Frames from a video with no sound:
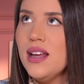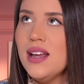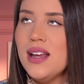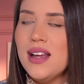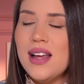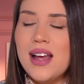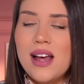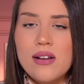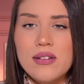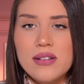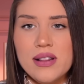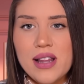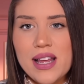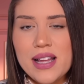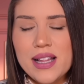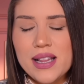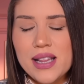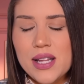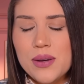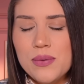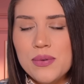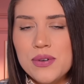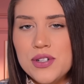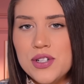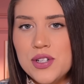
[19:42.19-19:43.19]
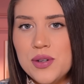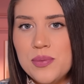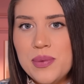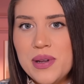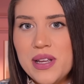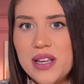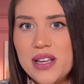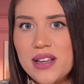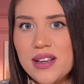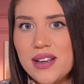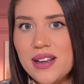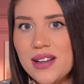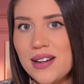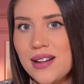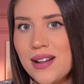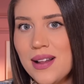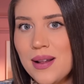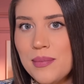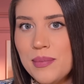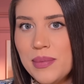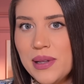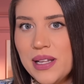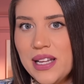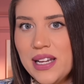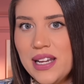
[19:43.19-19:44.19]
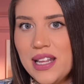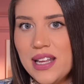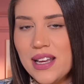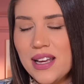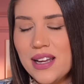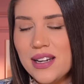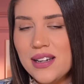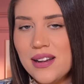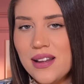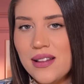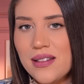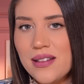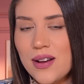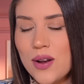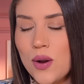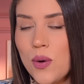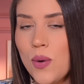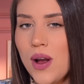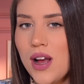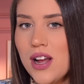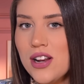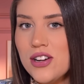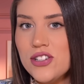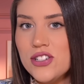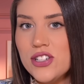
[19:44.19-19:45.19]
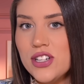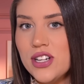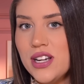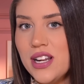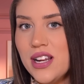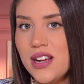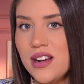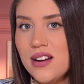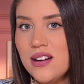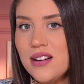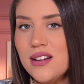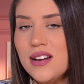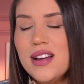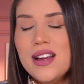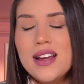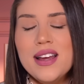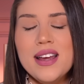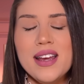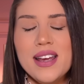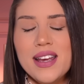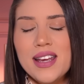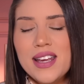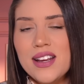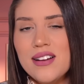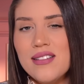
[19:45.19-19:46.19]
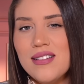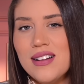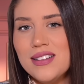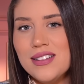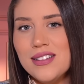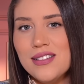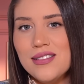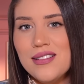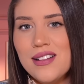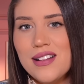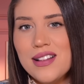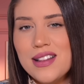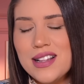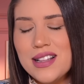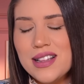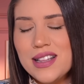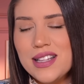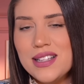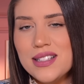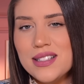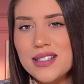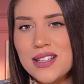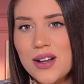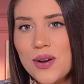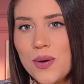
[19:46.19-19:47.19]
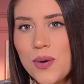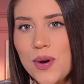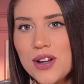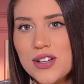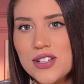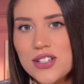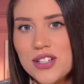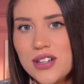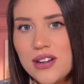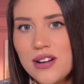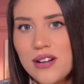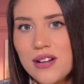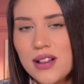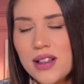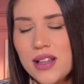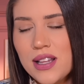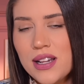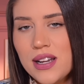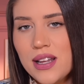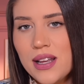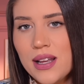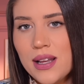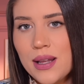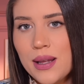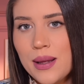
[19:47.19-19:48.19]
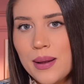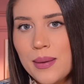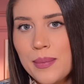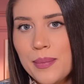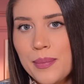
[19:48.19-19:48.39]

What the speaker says: how likely would you be in completing another questionnaire here at the LullingLisa Questionnaire Clinic?